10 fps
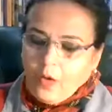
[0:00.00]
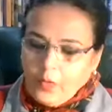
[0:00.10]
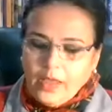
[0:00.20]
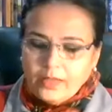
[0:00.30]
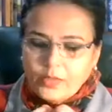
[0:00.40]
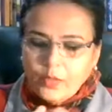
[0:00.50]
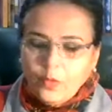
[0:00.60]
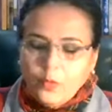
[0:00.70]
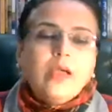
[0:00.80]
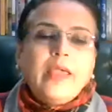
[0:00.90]
Okay, so
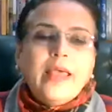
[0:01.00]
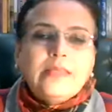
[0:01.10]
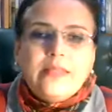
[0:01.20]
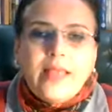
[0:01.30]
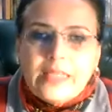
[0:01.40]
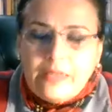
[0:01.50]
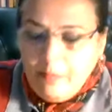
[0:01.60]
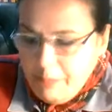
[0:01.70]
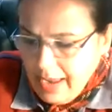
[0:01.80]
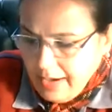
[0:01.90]
against
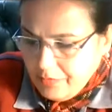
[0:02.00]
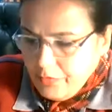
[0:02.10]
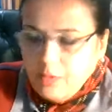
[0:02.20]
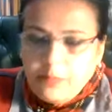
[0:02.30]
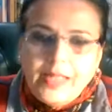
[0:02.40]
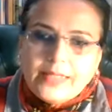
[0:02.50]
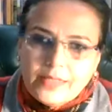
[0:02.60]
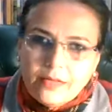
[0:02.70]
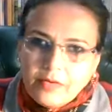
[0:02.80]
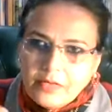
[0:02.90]
that backdrop,
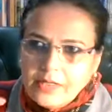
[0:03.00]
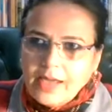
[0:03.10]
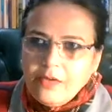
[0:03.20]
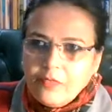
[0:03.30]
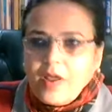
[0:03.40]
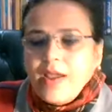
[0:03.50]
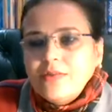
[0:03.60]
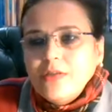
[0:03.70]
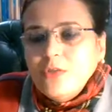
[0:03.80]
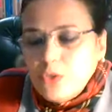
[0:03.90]
let's dive right
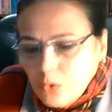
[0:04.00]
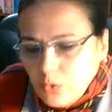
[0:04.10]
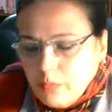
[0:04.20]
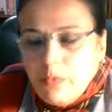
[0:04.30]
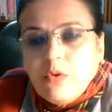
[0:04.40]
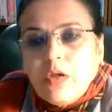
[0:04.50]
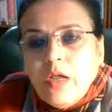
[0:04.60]
into the book.